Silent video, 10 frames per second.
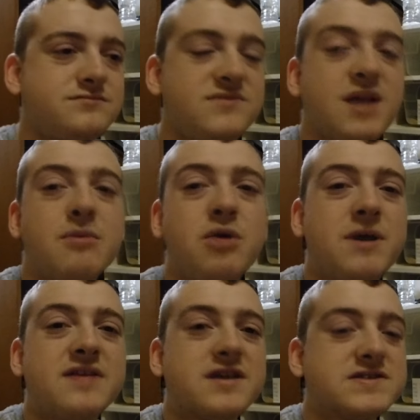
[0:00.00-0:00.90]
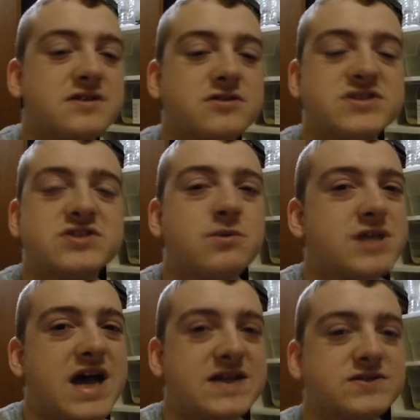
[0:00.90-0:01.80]
and ball pythons are so
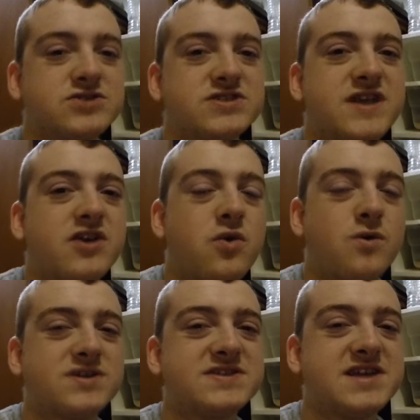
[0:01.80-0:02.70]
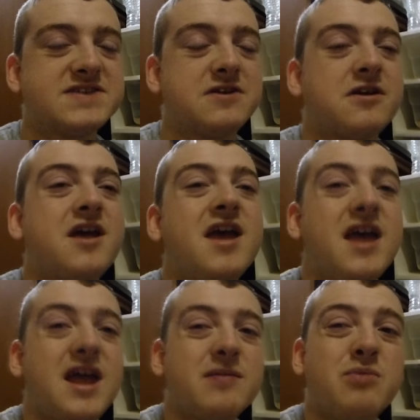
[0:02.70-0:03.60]
docile, just like corn snakes are,
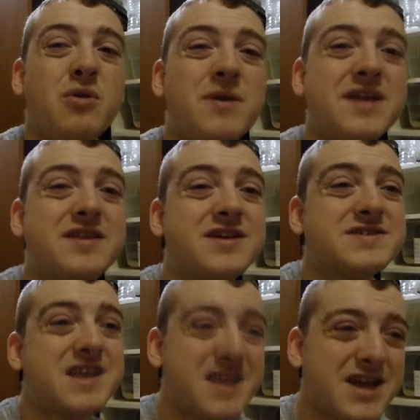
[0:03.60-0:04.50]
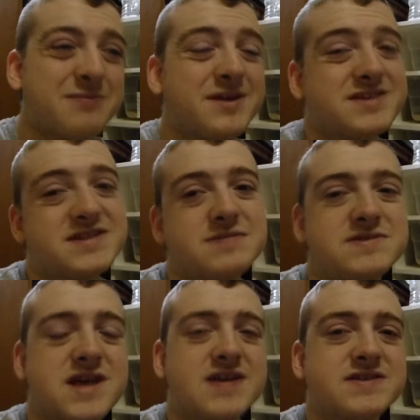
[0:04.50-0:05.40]
and ball pythons that get about the same
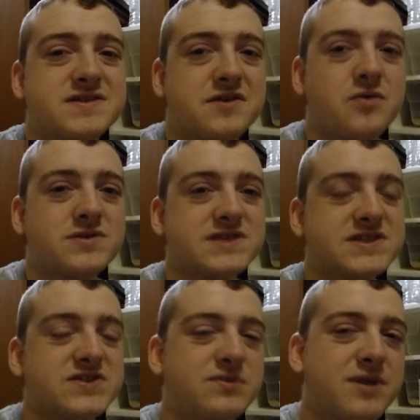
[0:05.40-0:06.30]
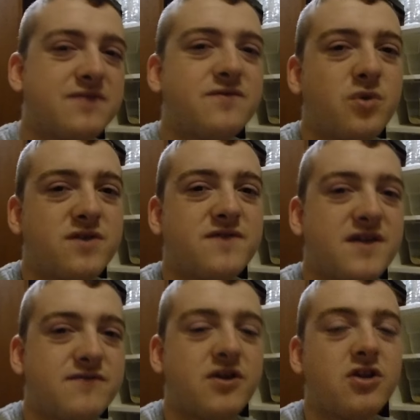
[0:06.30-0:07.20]
size as a corn snake too, about four to
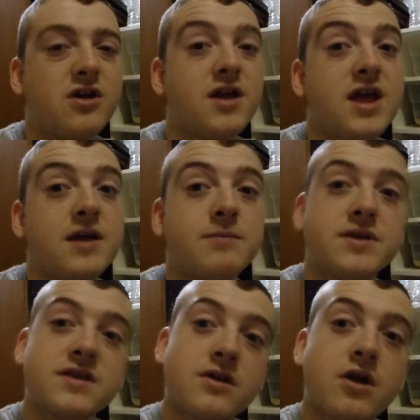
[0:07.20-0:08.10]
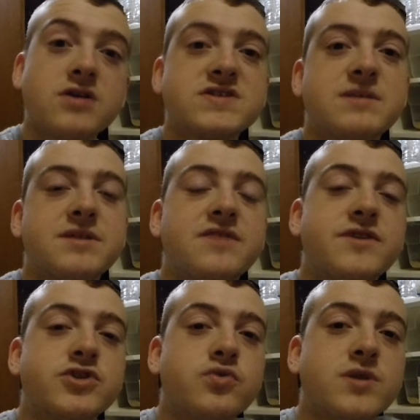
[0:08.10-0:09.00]
five foot long, but there are some
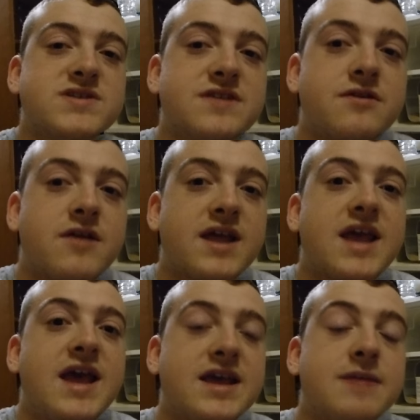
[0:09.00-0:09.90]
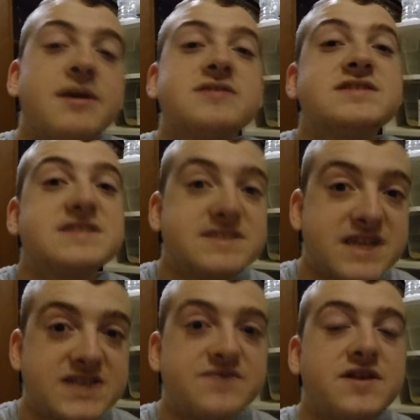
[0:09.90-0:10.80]
individual ones out there that can get about
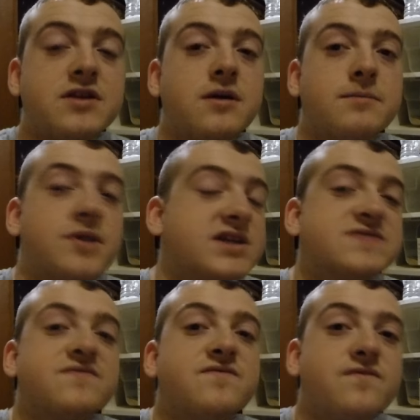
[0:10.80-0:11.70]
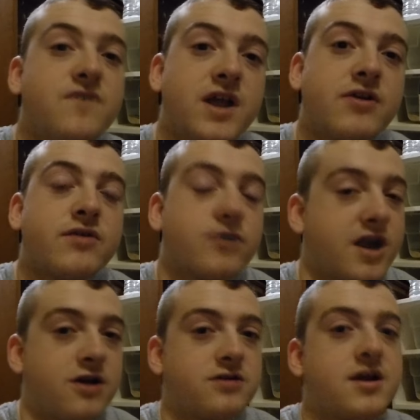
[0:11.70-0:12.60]
six feet long, but it's very
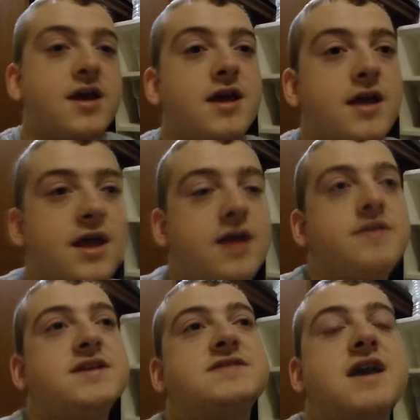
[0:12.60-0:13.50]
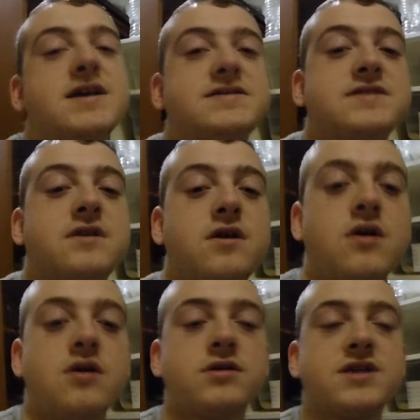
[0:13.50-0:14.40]
rare. And these guys
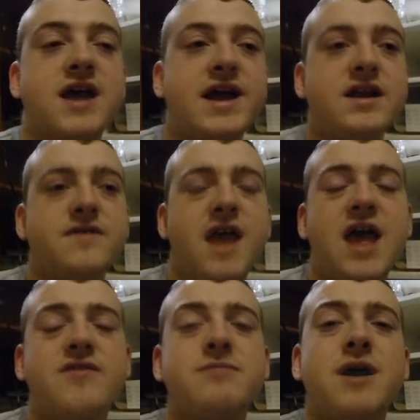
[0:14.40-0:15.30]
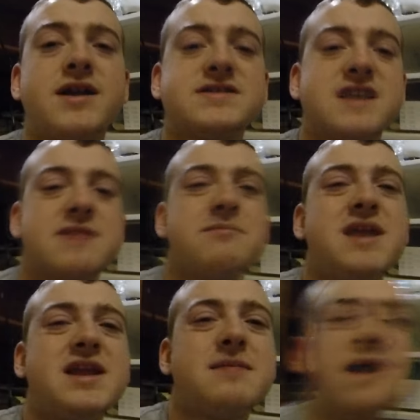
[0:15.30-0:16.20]
are kind of a heavy-bodied snake,
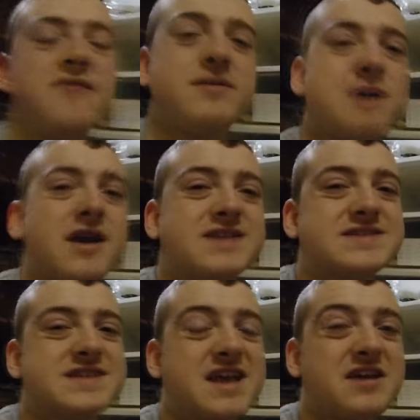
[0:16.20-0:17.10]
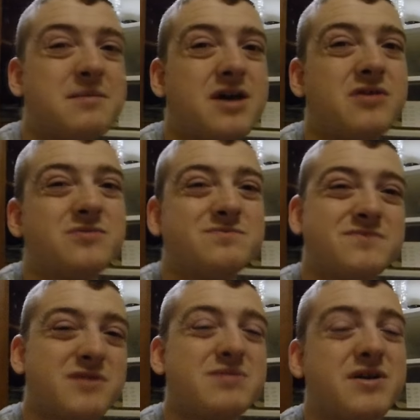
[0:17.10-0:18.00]
medium heavy-bodied snake, about
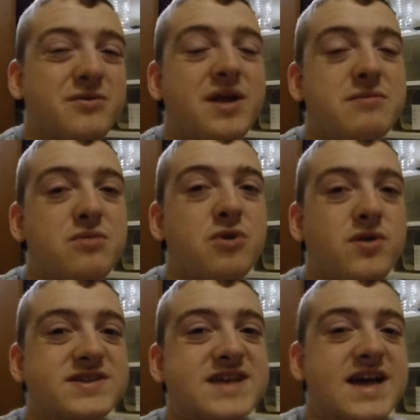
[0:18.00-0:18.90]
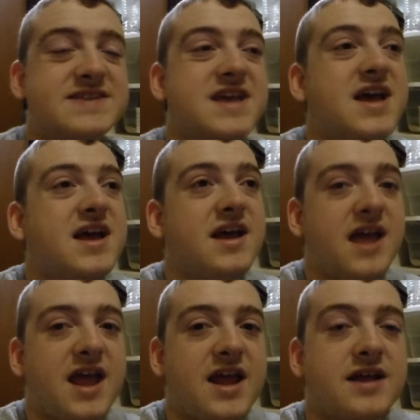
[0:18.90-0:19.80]
about a rainbow boa size.
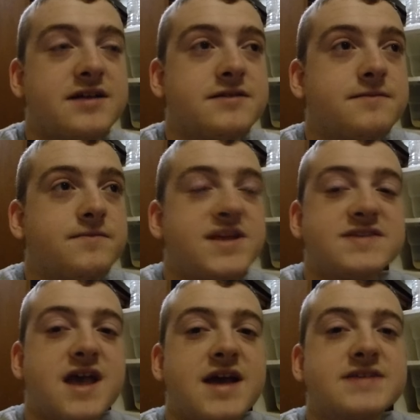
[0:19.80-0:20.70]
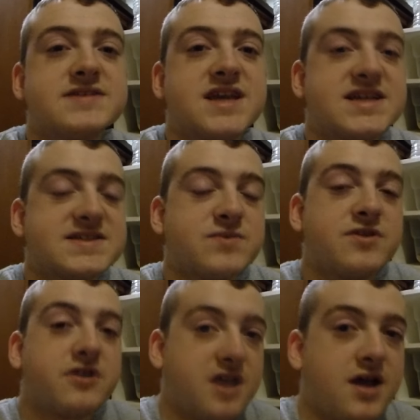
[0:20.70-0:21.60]
And these guys, as
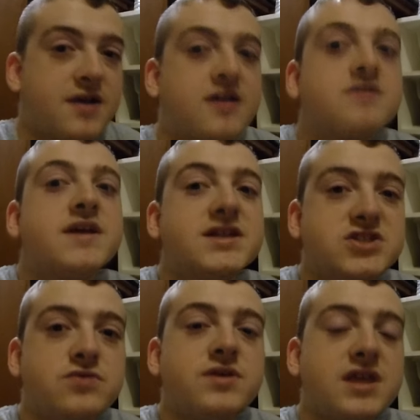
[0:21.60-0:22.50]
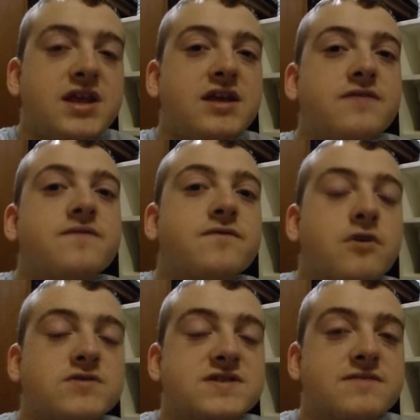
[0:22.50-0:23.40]
when they're young, they do eat
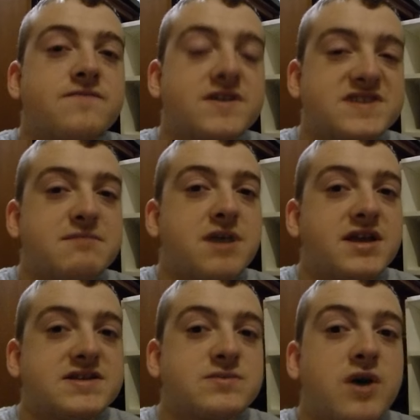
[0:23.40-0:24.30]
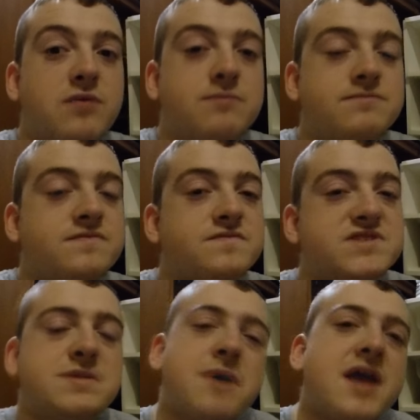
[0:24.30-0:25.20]
frozen fuzzy mice. Well,
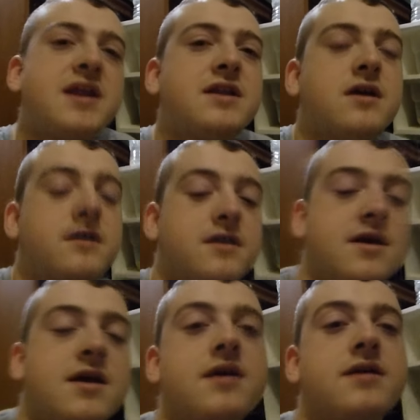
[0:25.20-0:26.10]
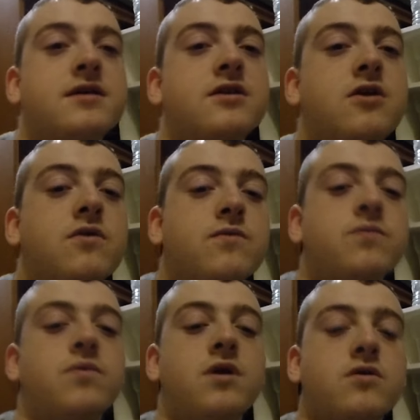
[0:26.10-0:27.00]
depending on, you know,
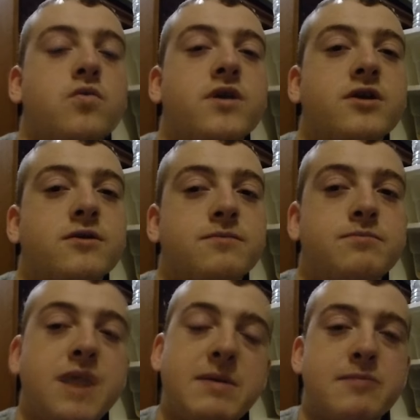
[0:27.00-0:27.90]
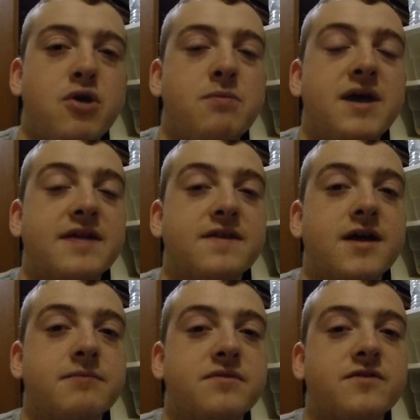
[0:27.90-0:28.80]
on what your baby ball
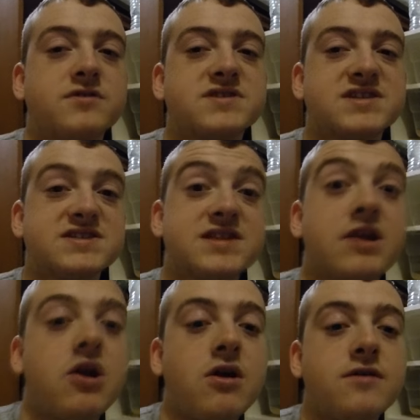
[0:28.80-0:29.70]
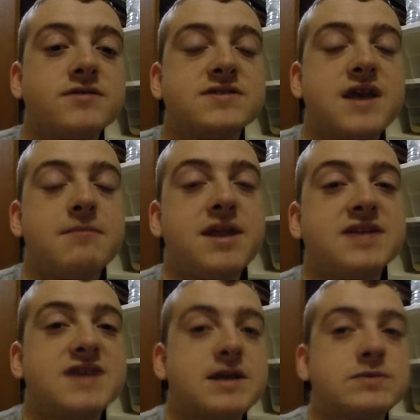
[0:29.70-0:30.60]
python prefers, because there are t
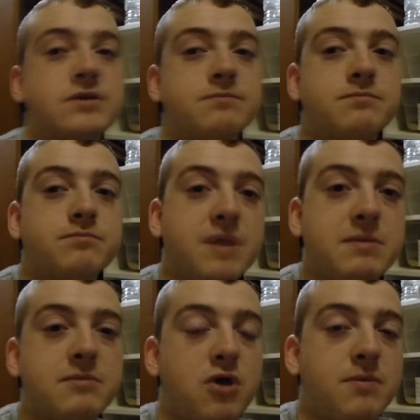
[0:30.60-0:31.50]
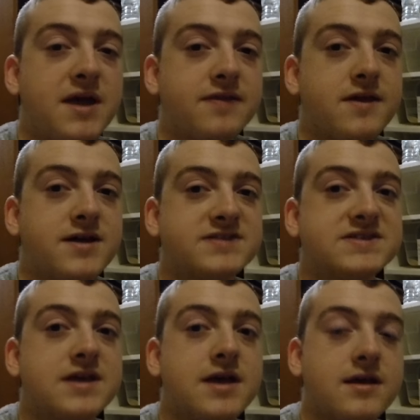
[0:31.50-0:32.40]
many times where baby ball
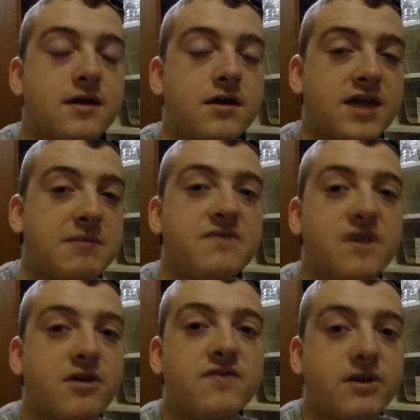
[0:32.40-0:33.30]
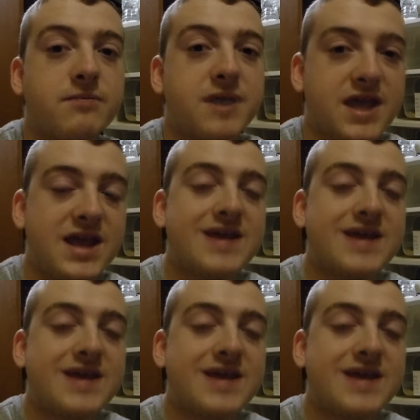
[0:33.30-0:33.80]
pythons can be very, very picky